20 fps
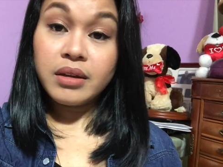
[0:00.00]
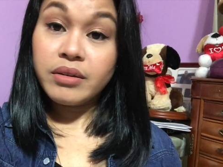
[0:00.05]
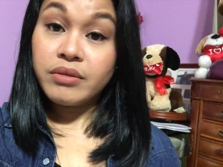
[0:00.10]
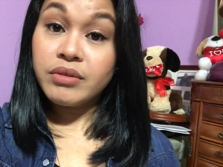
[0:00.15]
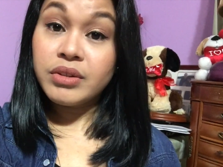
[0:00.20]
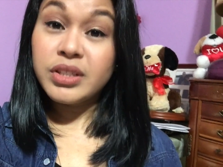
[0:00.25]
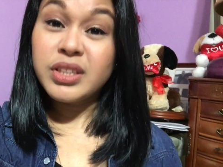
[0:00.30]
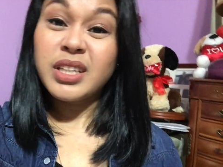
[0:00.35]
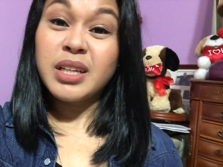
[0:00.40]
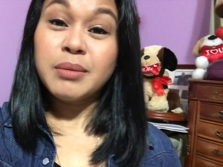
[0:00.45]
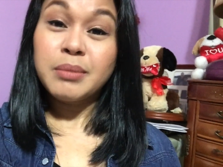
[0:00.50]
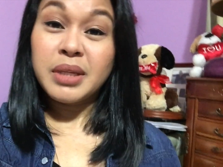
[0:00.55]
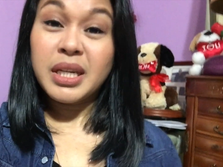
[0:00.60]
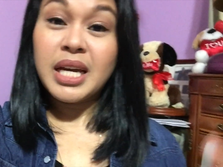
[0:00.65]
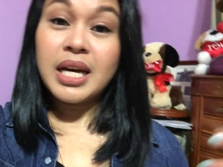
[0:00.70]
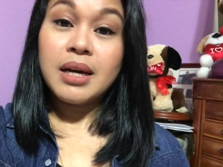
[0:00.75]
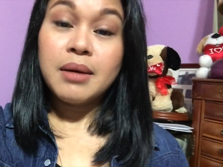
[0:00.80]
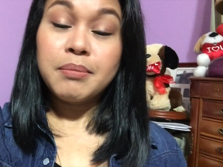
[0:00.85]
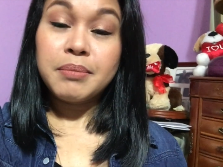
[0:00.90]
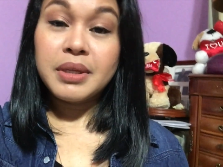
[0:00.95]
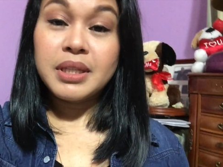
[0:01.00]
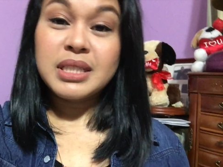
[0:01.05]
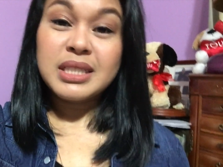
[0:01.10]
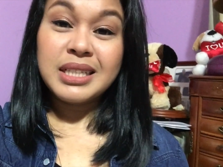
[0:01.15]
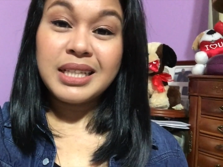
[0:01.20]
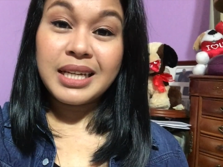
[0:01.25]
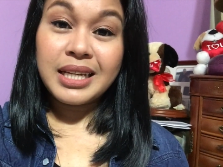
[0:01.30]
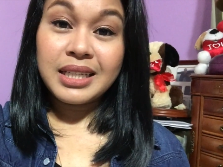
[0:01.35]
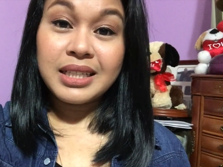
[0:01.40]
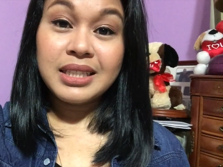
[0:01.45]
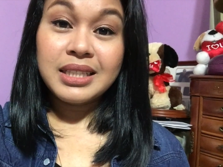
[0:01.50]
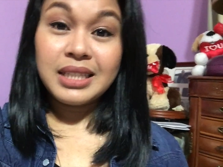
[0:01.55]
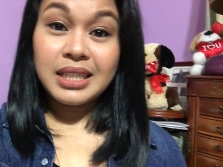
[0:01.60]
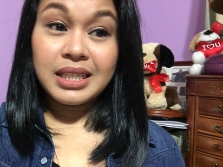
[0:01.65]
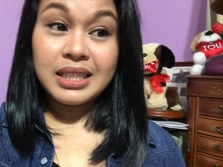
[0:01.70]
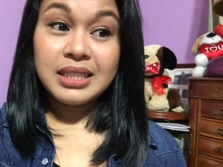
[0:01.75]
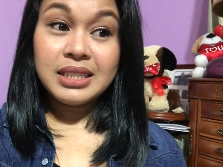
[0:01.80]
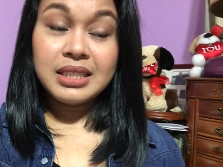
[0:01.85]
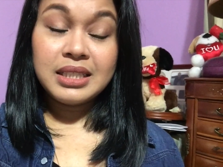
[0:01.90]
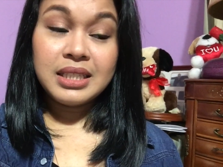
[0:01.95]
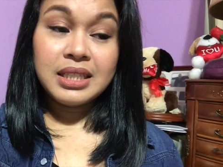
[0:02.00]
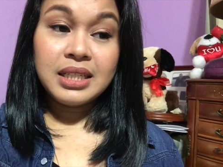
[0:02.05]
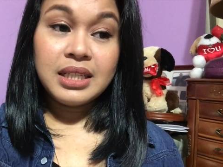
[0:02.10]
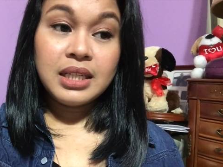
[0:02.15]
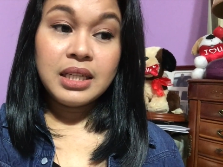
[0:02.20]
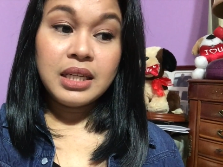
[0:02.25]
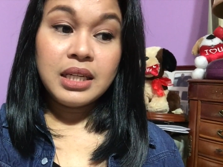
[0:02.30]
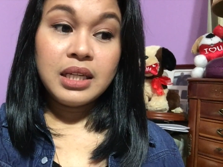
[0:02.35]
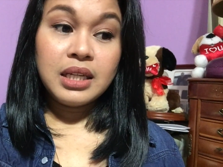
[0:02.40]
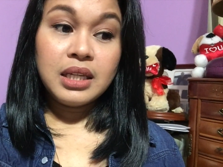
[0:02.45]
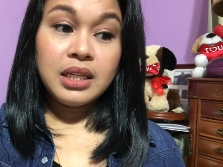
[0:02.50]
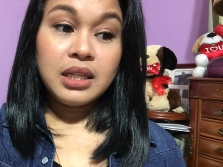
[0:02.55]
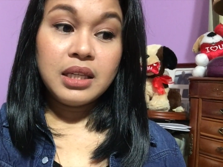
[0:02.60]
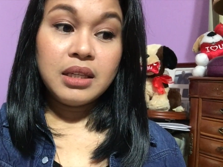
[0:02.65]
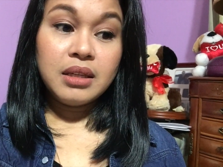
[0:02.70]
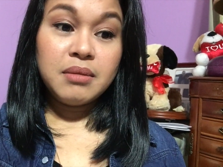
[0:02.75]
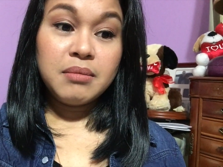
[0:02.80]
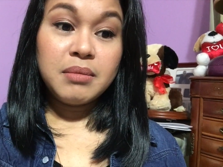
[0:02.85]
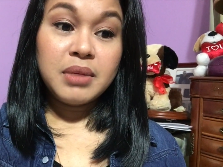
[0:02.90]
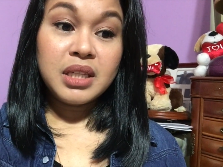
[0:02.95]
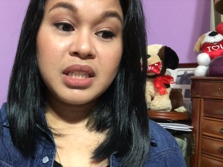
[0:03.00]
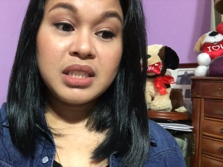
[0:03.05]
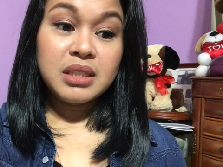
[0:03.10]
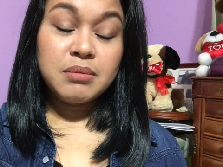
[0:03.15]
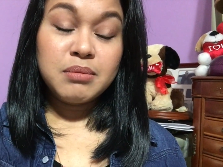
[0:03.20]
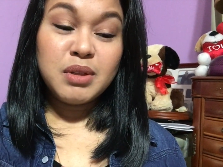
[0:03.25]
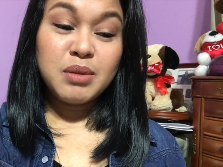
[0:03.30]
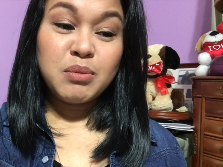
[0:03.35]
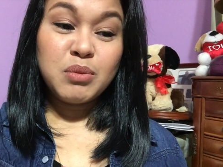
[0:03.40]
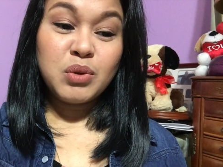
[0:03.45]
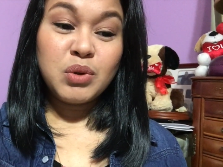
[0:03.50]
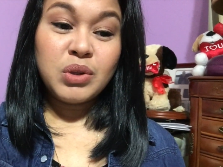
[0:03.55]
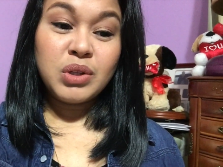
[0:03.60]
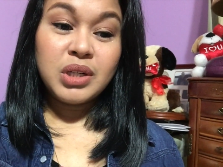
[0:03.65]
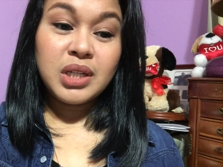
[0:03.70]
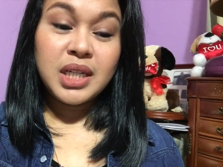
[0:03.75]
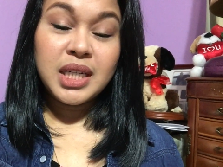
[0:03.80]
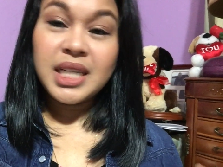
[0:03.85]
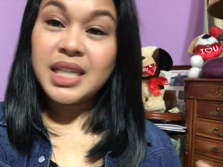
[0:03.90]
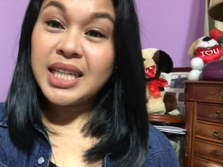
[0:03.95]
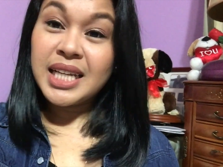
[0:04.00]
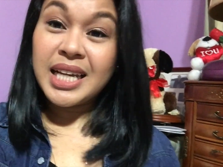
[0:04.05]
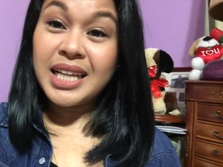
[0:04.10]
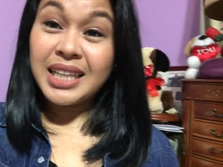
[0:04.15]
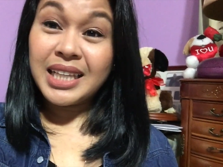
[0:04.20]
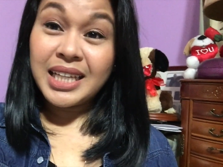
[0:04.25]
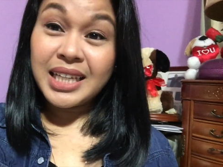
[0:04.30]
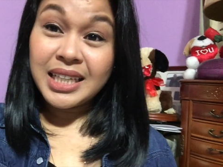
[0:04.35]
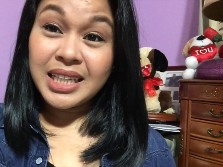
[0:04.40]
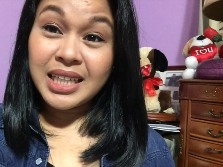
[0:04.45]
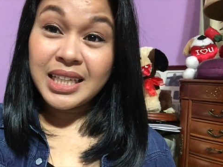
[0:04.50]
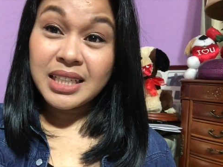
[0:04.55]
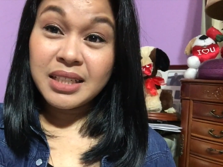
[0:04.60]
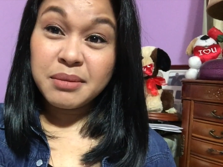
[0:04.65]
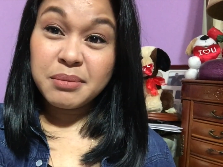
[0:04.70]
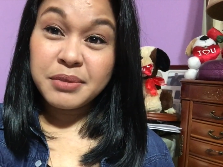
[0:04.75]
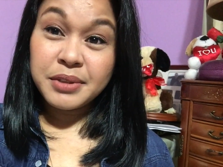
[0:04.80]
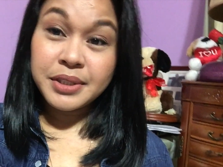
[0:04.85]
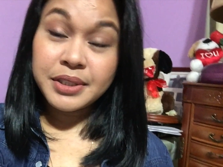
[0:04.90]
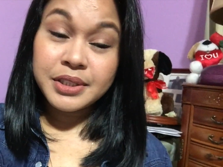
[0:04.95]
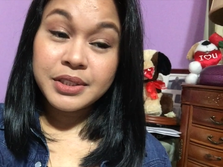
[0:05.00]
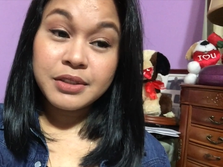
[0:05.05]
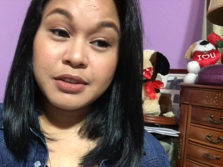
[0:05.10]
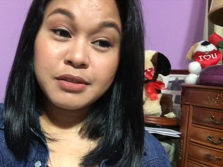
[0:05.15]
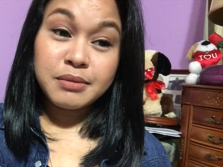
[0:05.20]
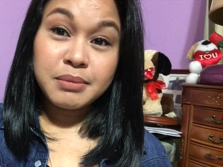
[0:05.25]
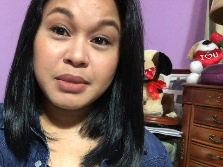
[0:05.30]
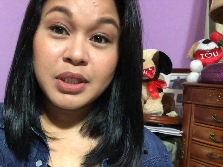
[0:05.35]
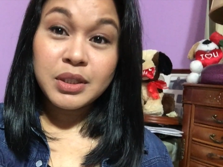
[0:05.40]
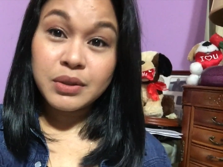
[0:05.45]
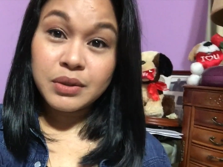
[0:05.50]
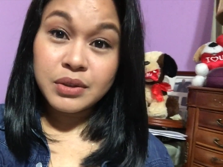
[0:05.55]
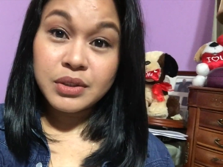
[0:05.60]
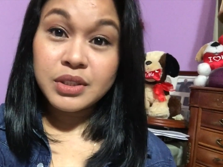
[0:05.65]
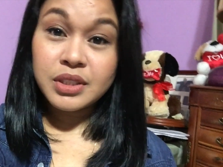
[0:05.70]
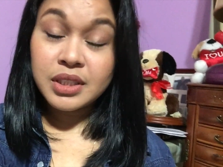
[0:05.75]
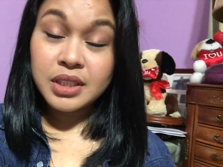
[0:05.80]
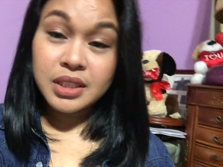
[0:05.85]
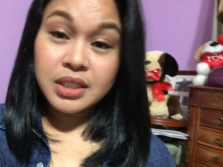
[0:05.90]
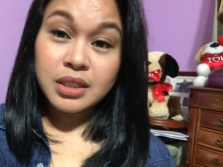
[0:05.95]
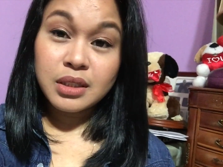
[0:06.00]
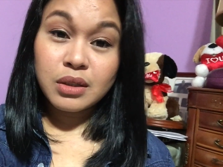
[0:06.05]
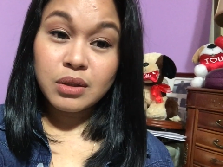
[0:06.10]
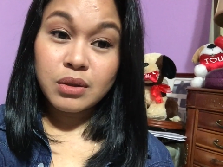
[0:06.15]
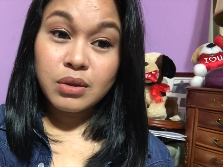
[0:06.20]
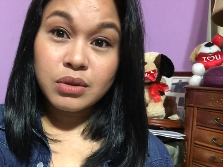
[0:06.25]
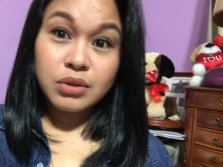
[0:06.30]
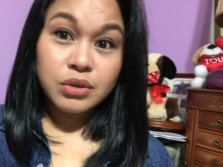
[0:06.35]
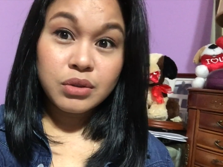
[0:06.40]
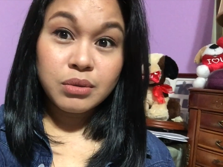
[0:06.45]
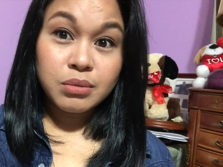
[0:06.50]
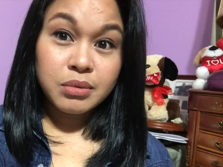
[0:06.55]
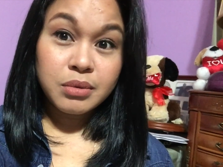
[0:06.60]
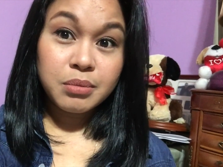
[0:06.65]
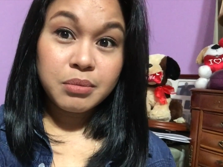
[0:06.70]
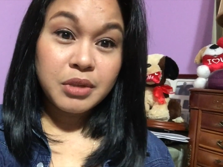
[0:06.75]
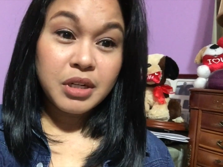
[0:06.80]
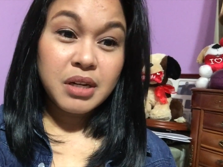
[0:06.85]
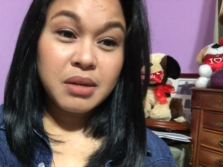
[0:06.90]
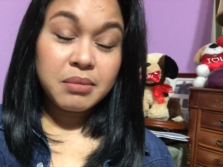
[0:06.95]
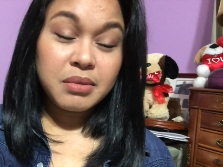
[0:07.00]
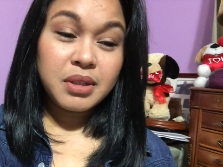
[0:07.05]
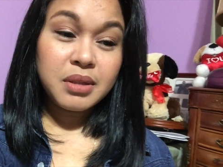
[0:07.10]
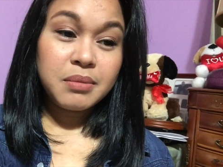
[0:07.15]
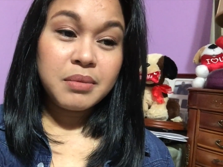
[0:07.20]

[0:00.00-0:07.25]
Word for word: every time it happens like this it makes me more not liking the person because she's the cause of the problem